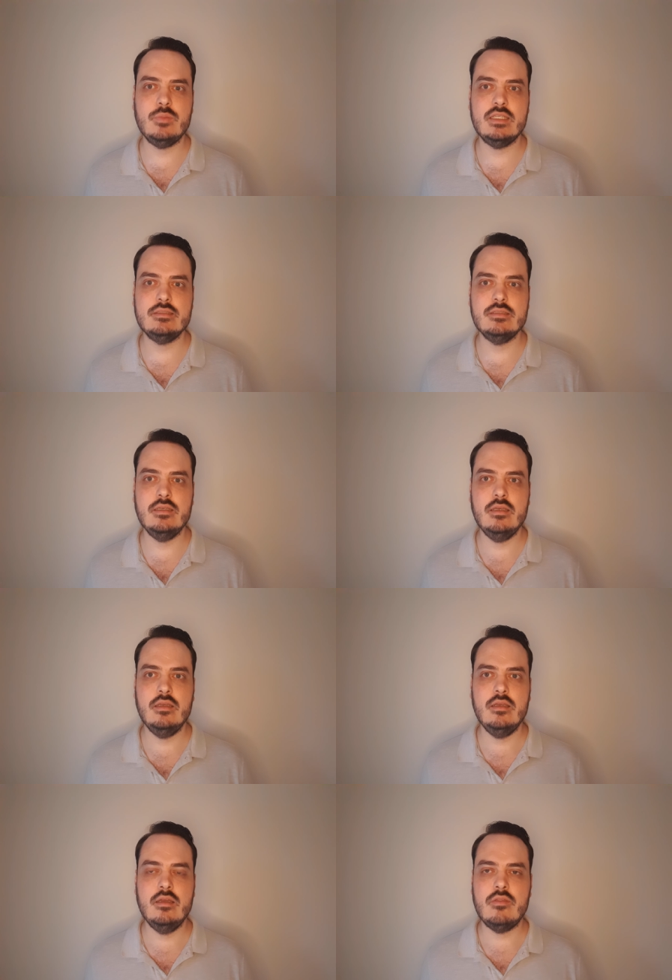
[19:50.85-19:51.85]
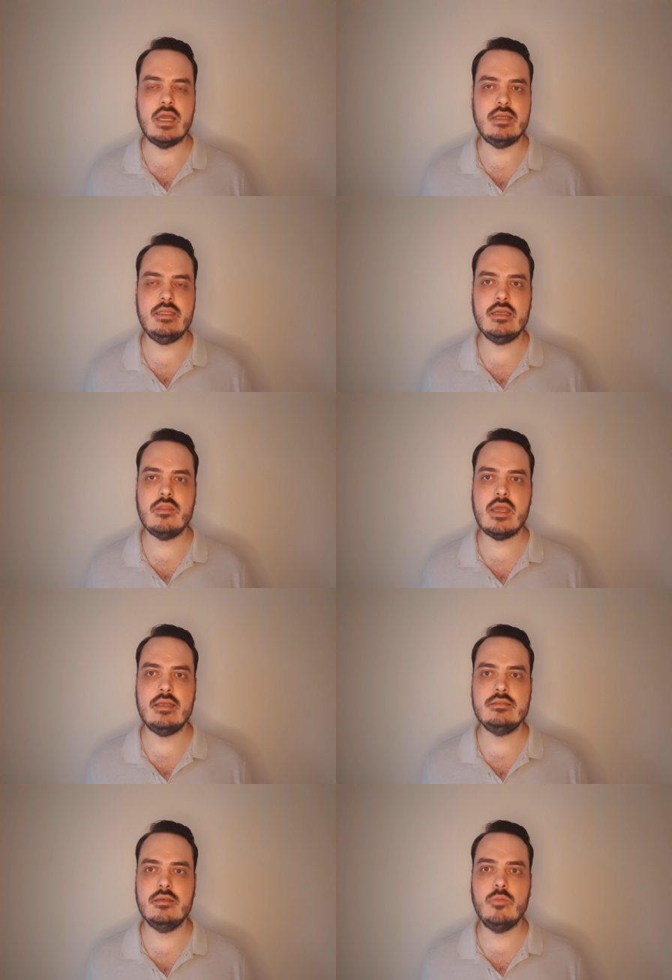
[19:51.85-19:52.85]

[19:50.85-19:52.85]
But the idea that a